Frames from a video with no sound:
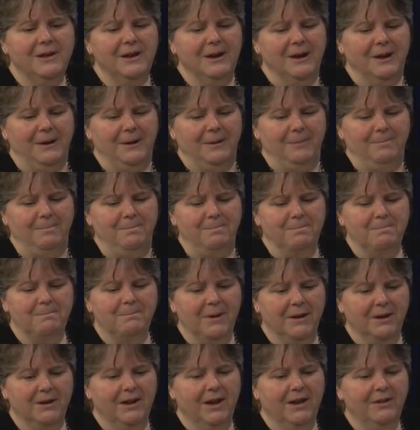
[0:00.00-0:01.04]

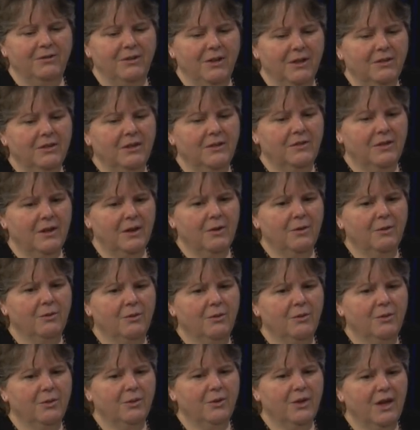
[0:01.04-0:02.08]
but I think that
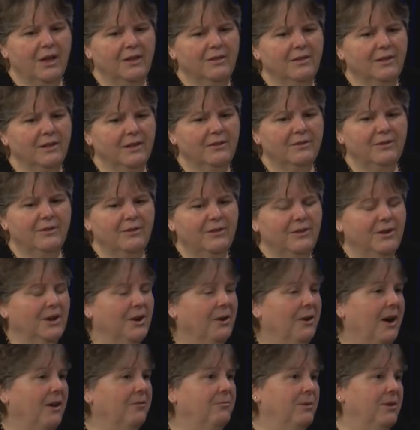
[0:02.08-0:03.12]
they're at least,
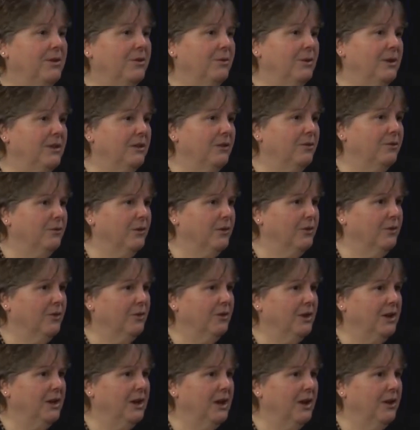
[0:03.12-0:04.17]
I've been doing this for
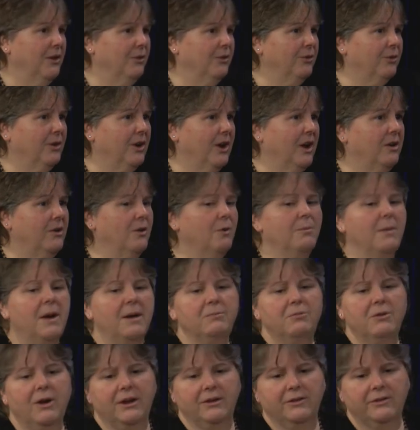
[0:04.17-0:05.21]
30 years, and I know
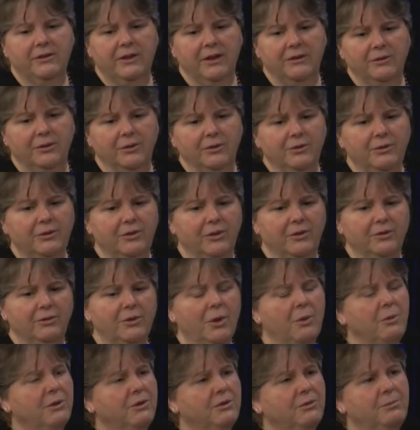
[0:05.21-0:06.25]
my predecessors, there's
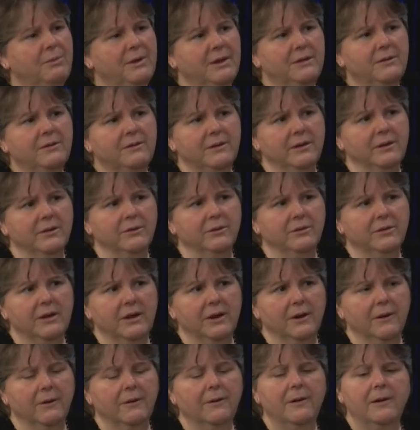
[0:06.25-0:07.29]
always been seals
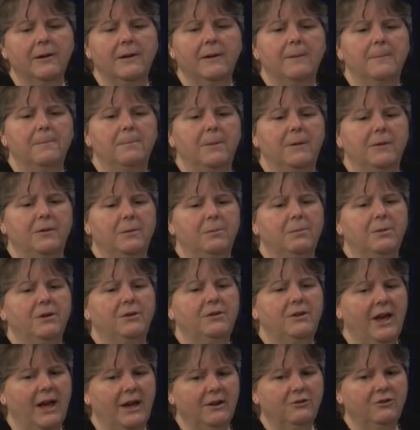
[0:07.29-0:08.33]
here, but the
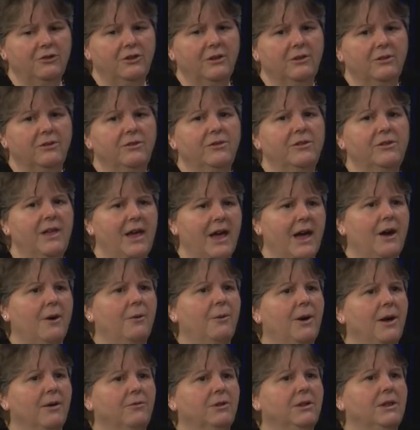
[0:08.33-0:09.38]
protections now have